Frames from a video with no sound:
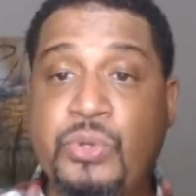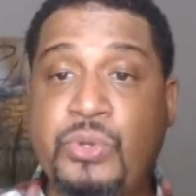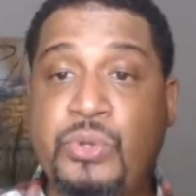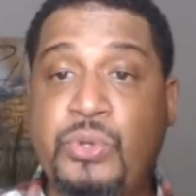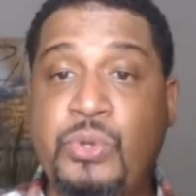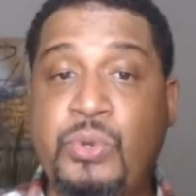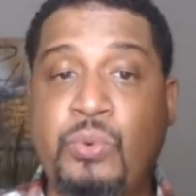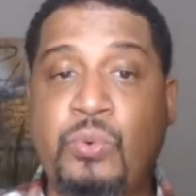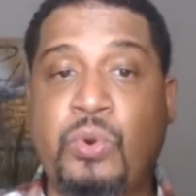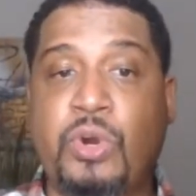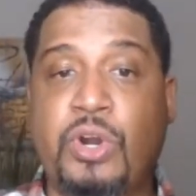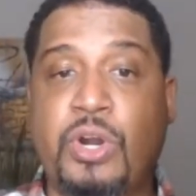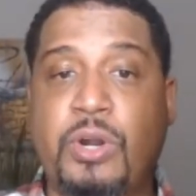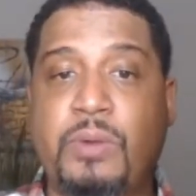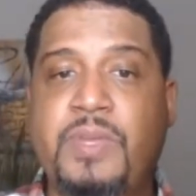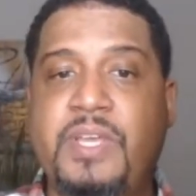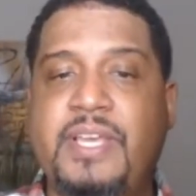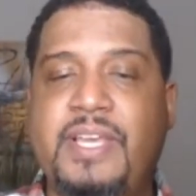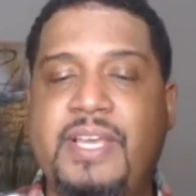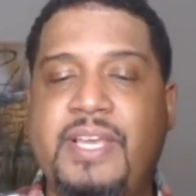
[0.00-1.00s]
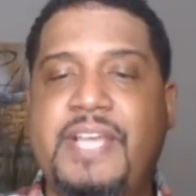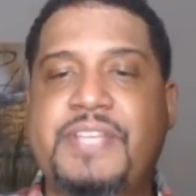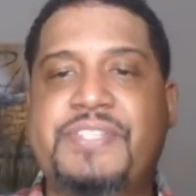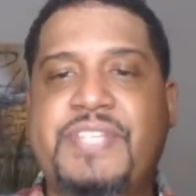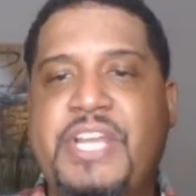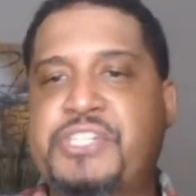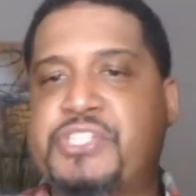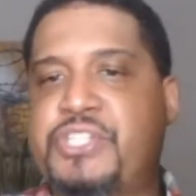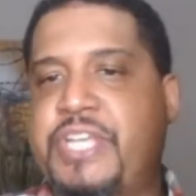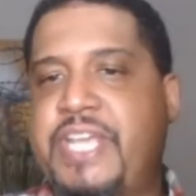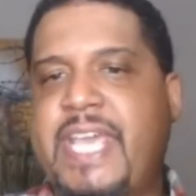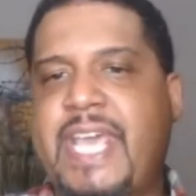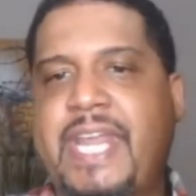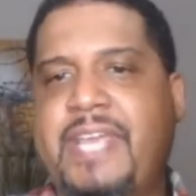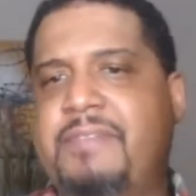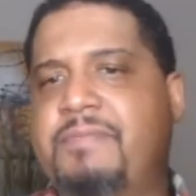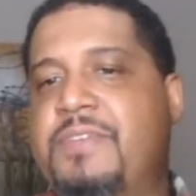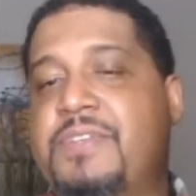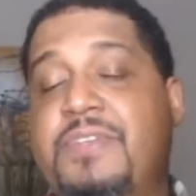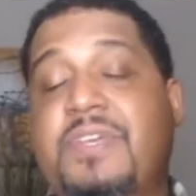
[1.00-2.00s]
Who were essentially
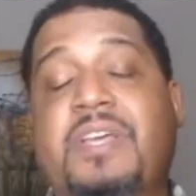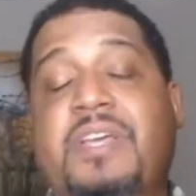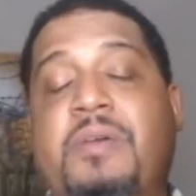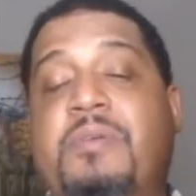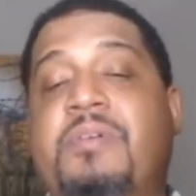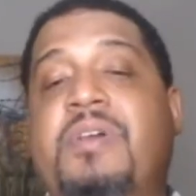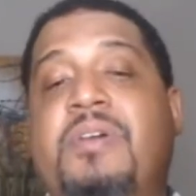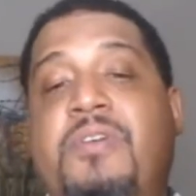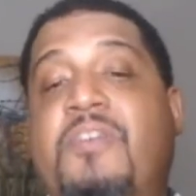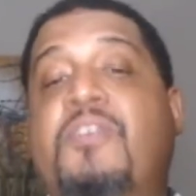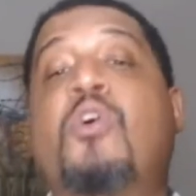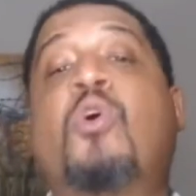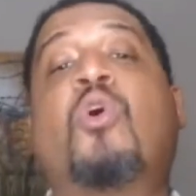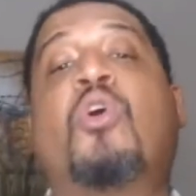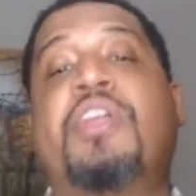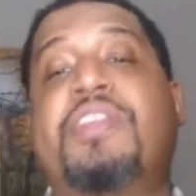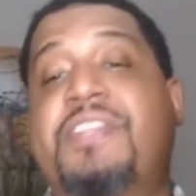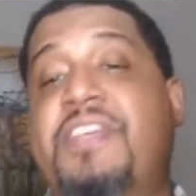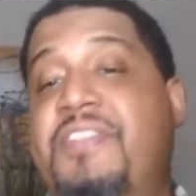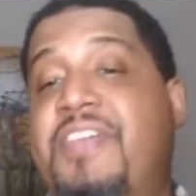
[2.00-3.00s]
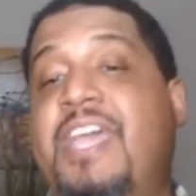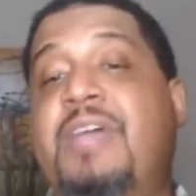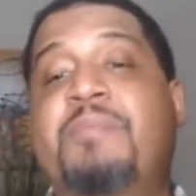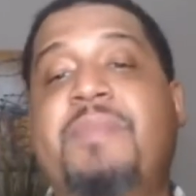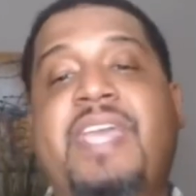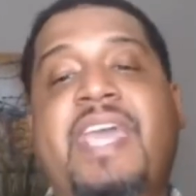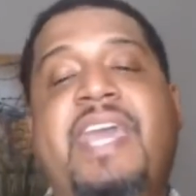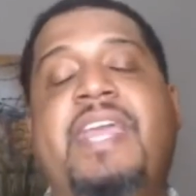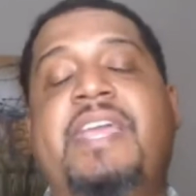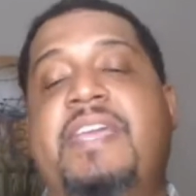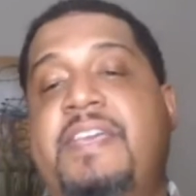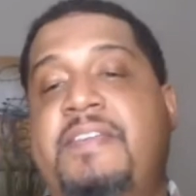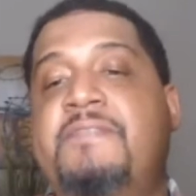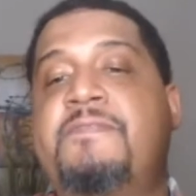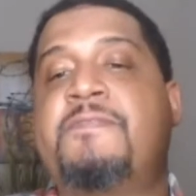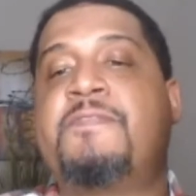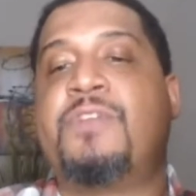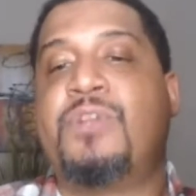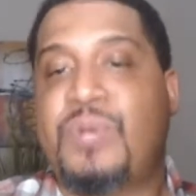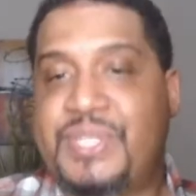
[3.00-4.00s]
getting, uh, uh according to them, getting
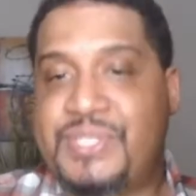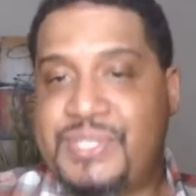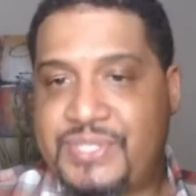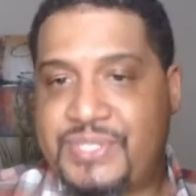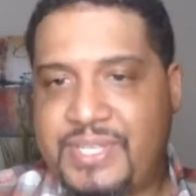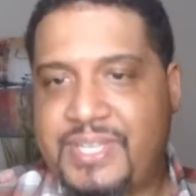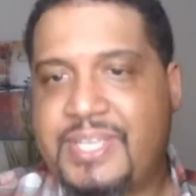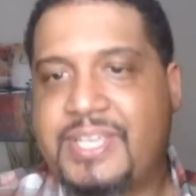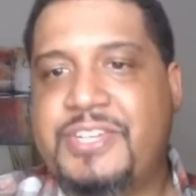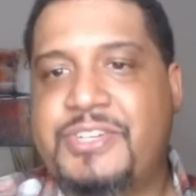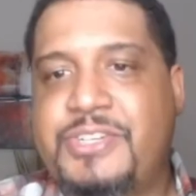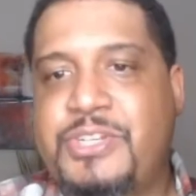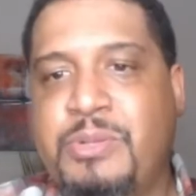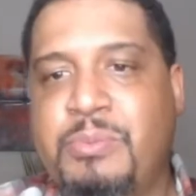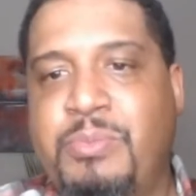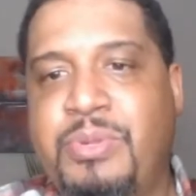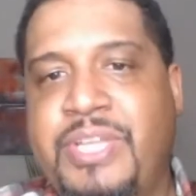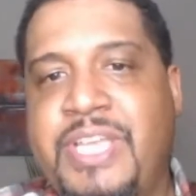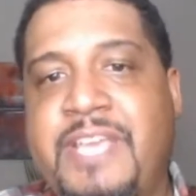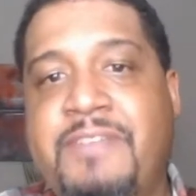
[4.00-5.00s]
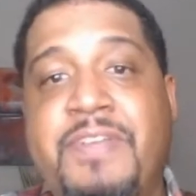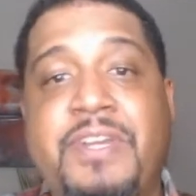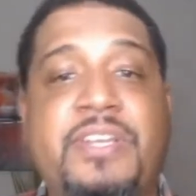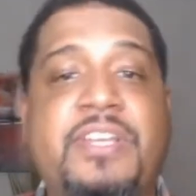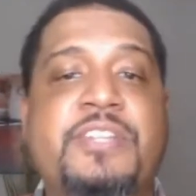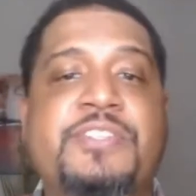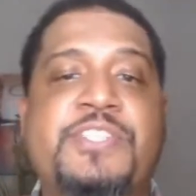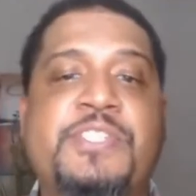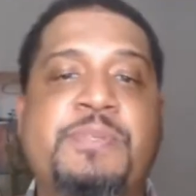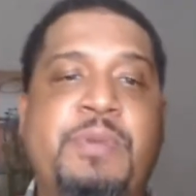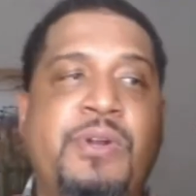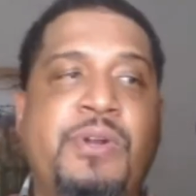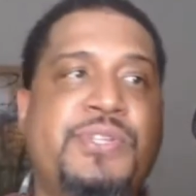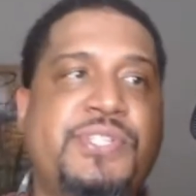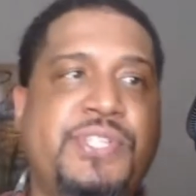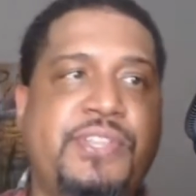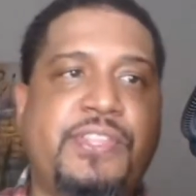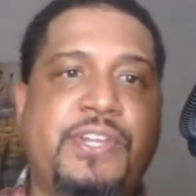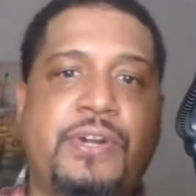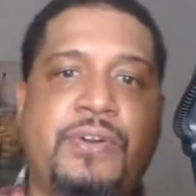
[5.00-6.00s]
influenced to believe in
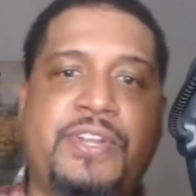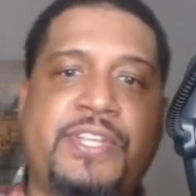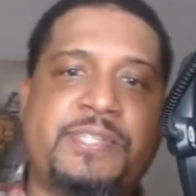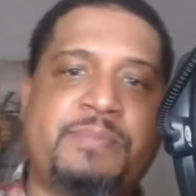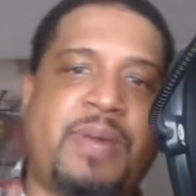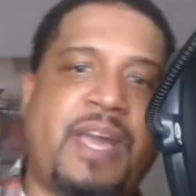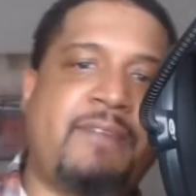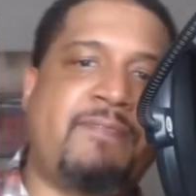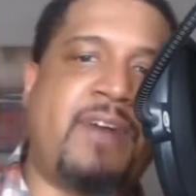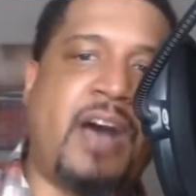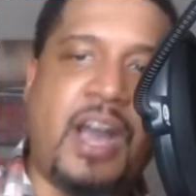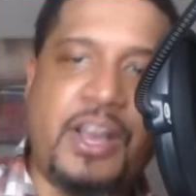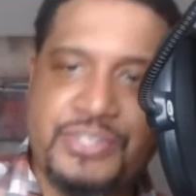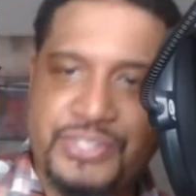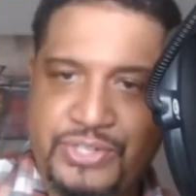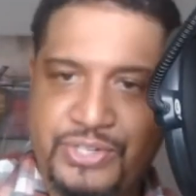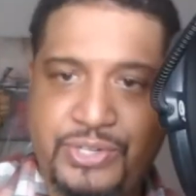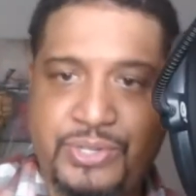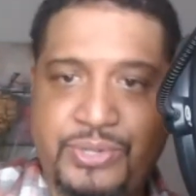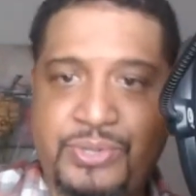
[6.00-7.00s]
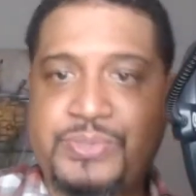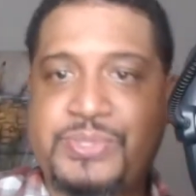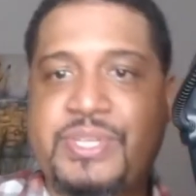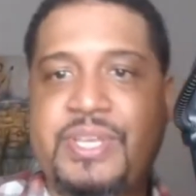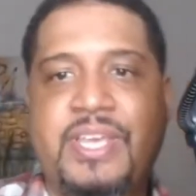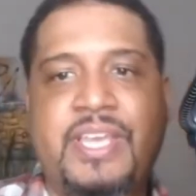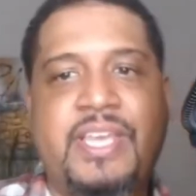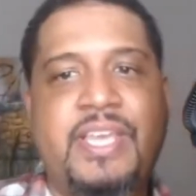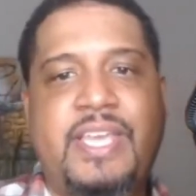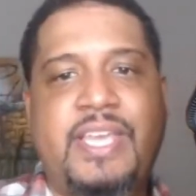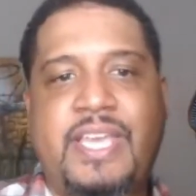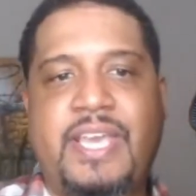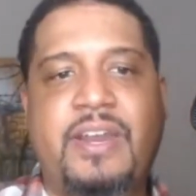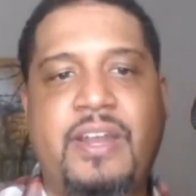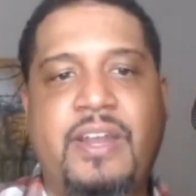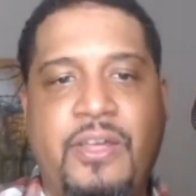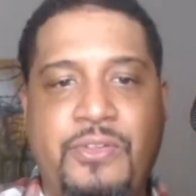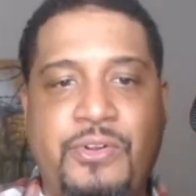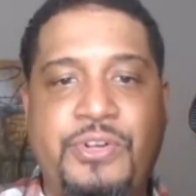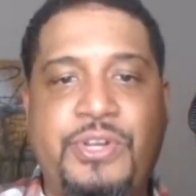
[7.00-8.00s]
conspiracy theories by Fox News
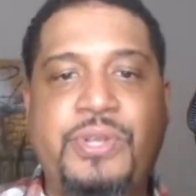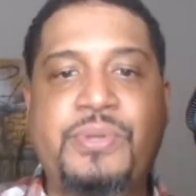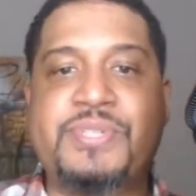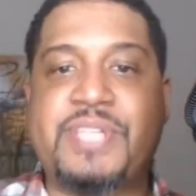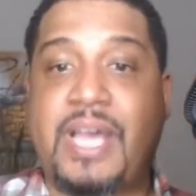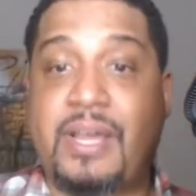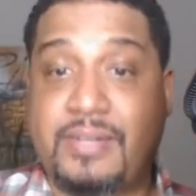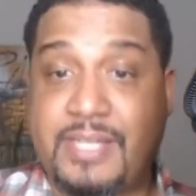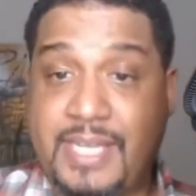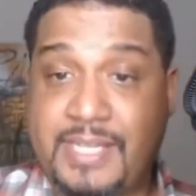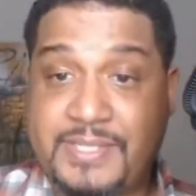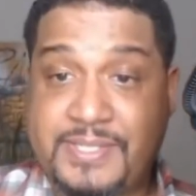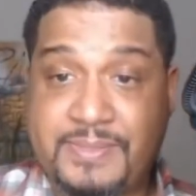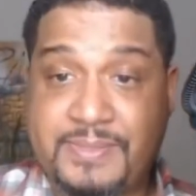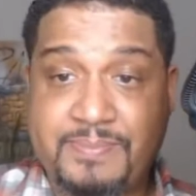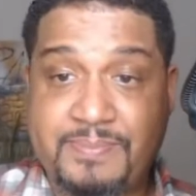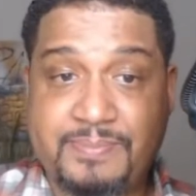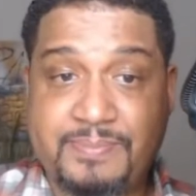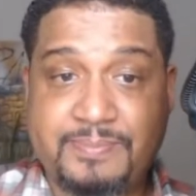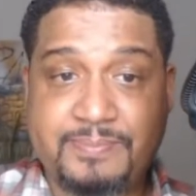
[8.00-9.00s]
and other news outlets.